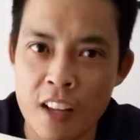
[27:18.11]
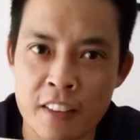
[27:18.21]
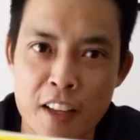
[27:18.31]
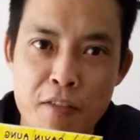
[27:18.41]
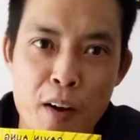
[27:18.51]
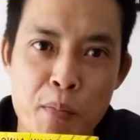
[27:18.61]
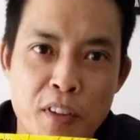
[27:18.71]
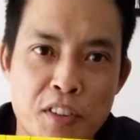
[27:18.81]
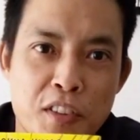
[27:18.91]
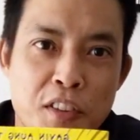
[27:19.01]
that's why book
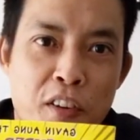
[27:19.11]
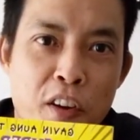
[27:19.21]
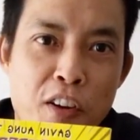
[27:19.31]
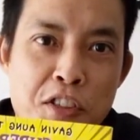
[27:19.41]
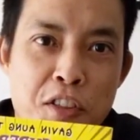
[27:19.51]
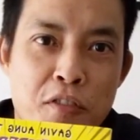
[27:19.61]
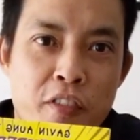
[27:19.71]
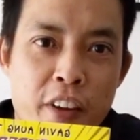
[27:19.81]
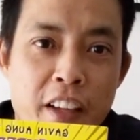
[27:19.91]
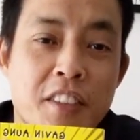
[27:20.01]
2 is called Ocean's
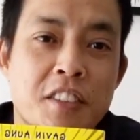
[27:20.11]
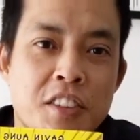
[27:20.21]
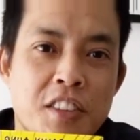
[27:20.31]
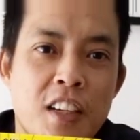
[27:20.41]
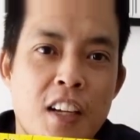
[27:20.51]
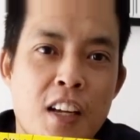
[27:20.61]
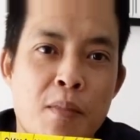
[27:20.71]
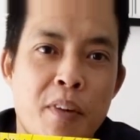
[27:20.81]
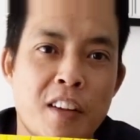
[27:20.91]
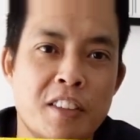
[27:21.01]
Revenge,
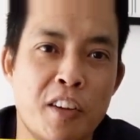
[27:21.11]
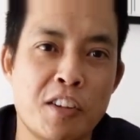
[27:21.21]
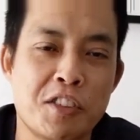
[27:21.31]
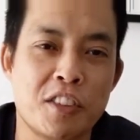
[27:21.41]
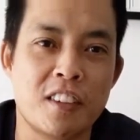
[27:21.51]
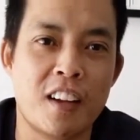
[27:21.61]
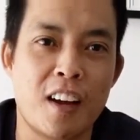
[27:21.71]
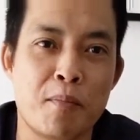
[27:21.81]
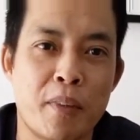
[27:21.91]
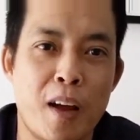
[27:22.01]
because the ocean
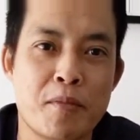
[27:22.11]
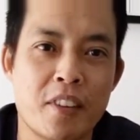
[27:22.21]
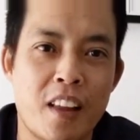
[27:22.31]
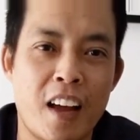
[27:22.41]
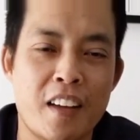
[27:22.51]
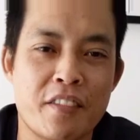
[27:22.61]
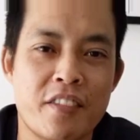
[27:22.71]
comes alive